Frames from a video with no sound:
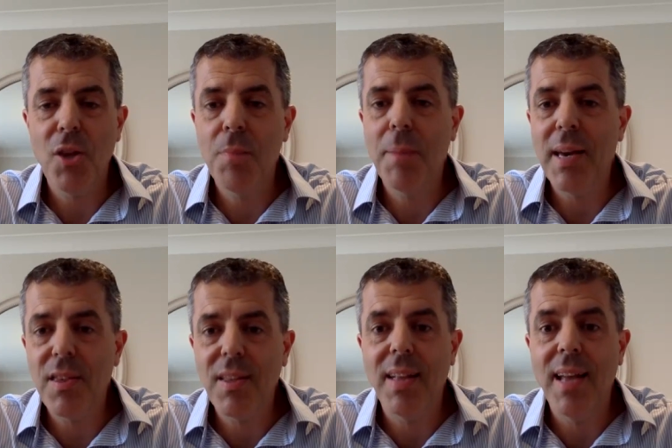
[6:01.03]

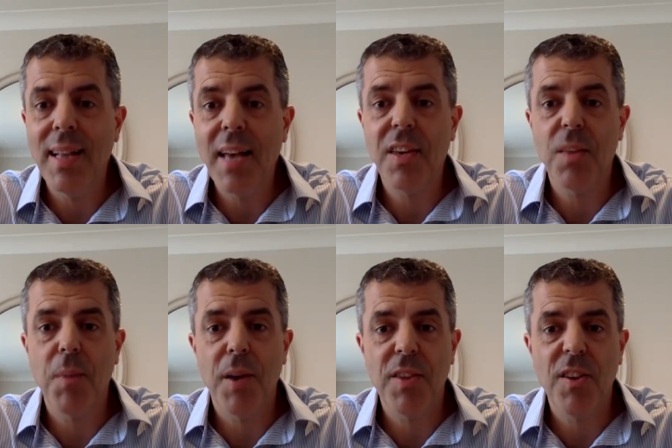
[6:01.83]
based in
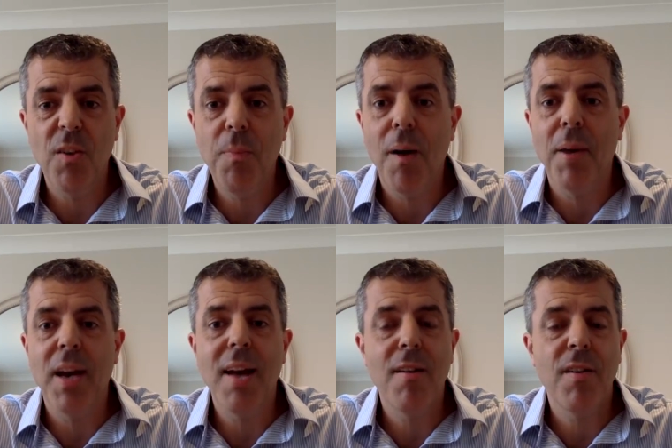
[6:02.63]
Essex myself, but my
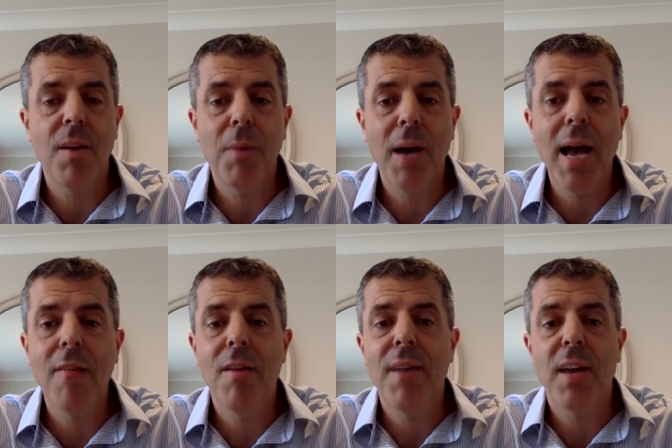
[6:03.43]

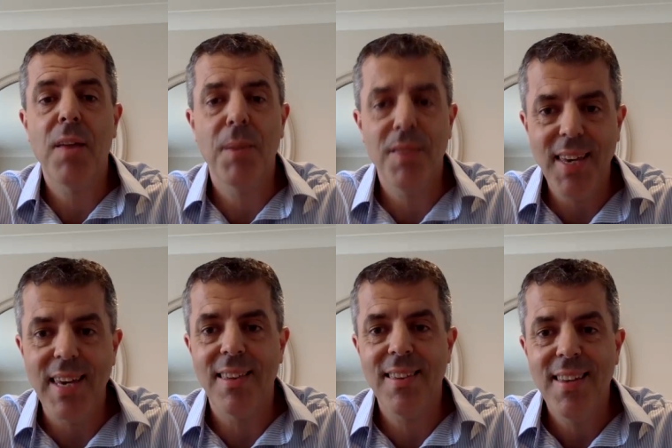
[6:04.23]
area of
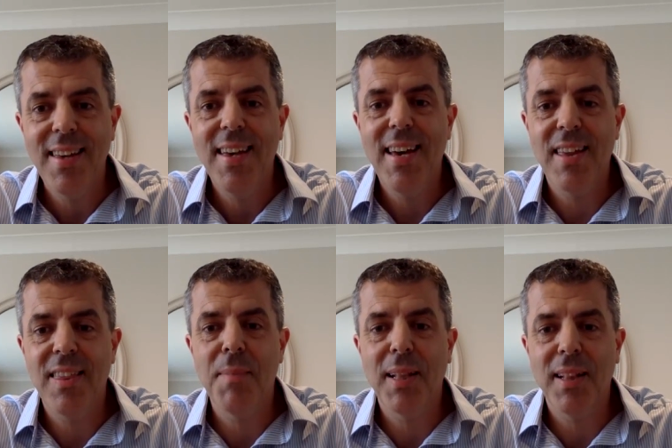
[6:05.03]
expertise is
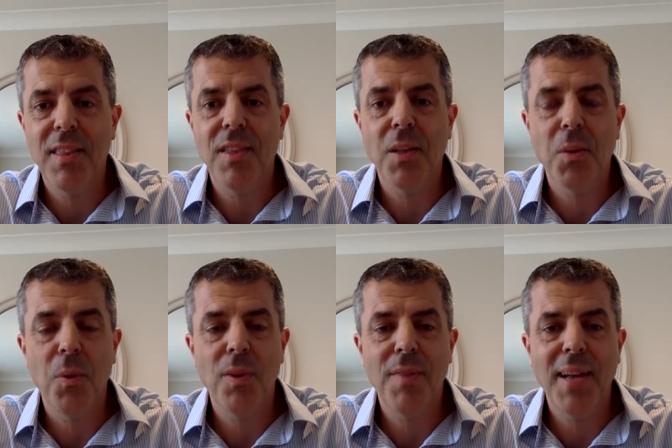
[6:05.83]
the Midlands and the
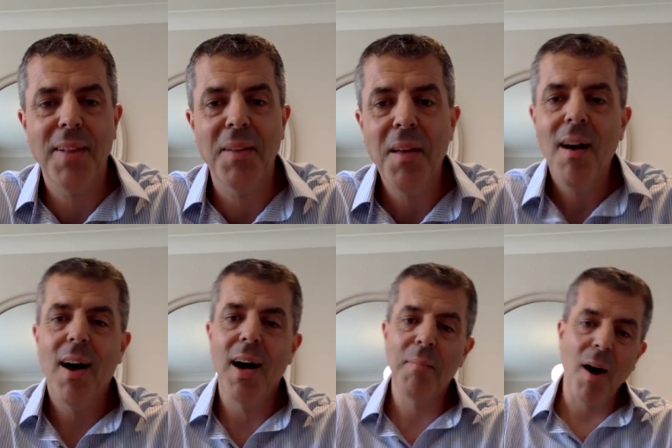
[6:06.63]
north of England.
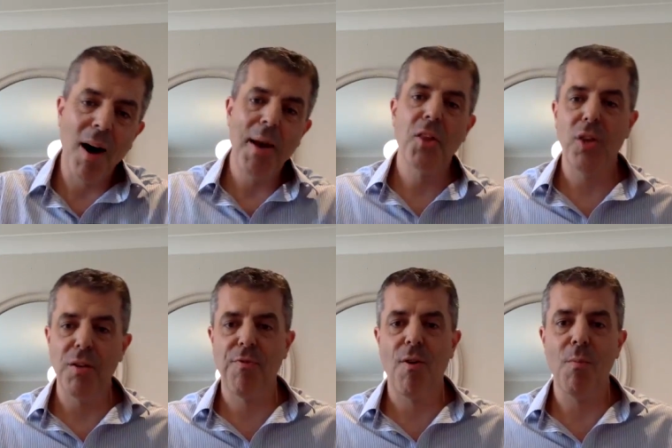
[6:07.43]
I'm actually
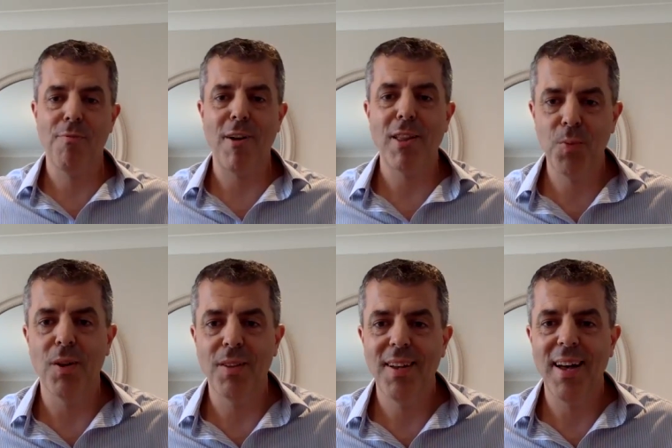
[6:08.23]
from
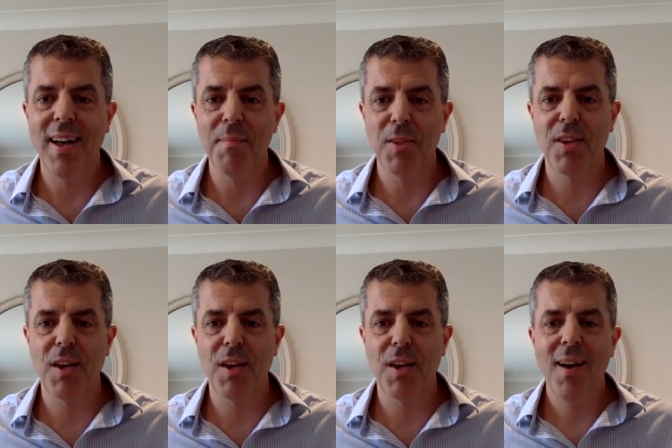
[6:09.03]
Brentwood,
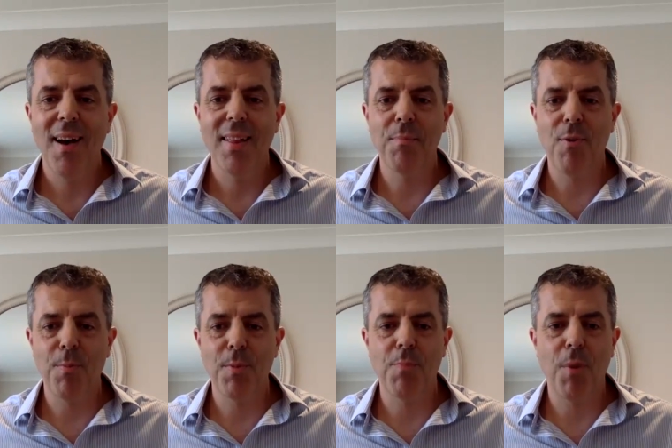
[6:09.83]
so
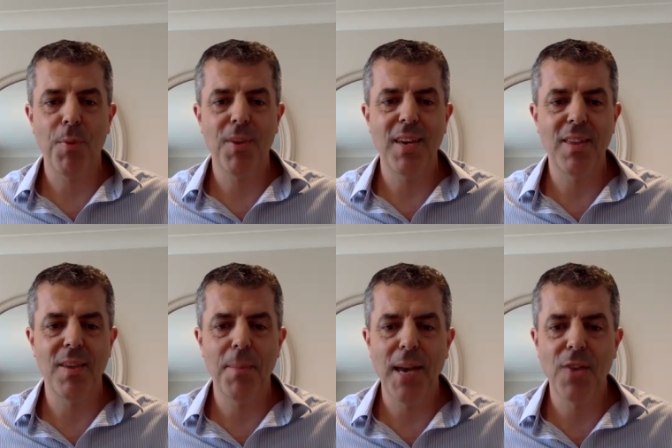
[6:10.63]
the properties
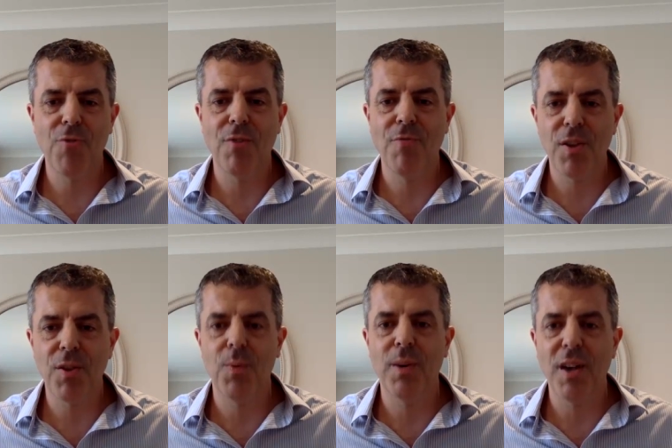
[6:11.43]
that Peter and
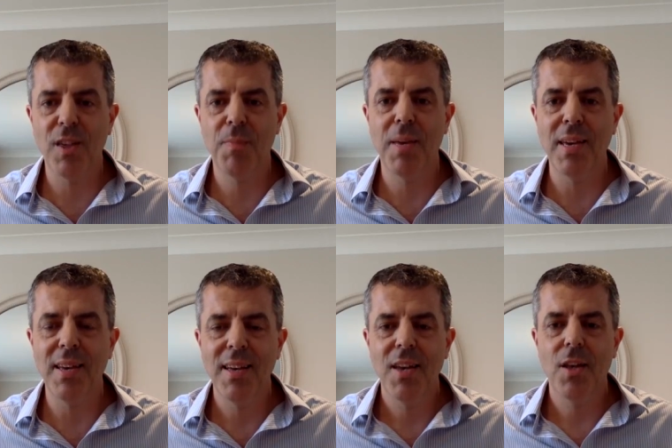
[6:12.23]
Russell are going to be
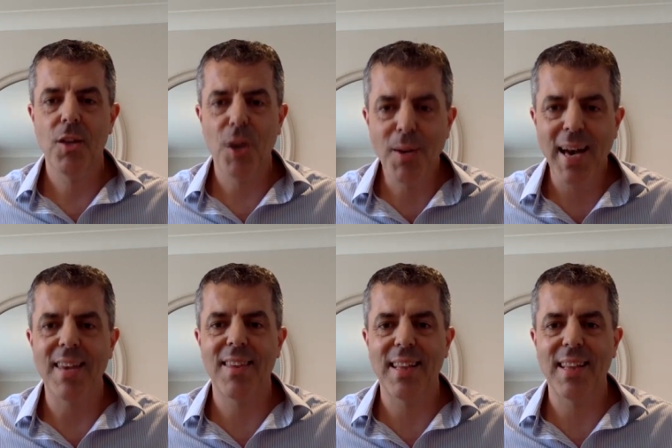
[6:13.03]

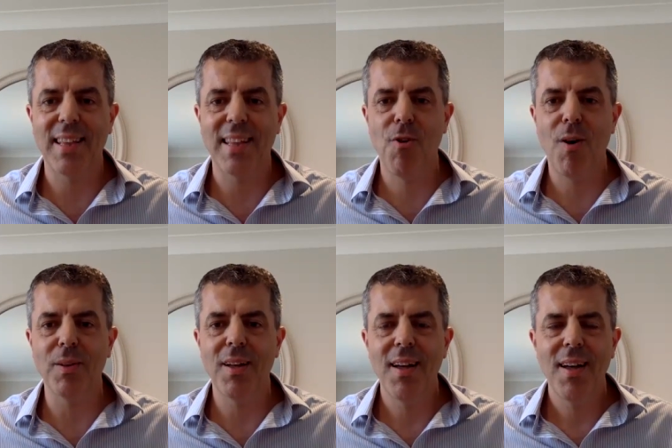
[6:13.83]
showcasing later
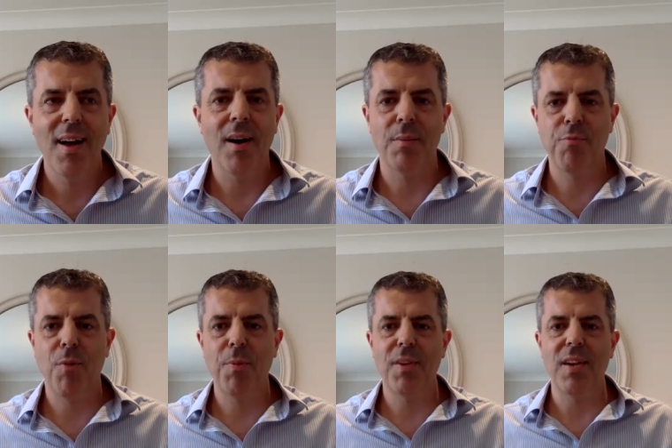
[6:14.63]
on are the
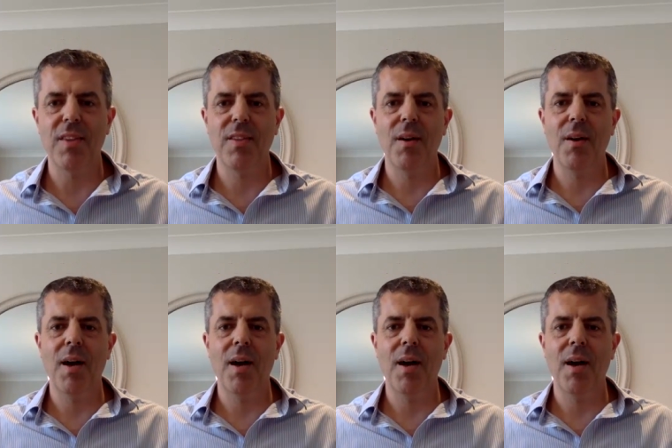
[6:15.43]
properties that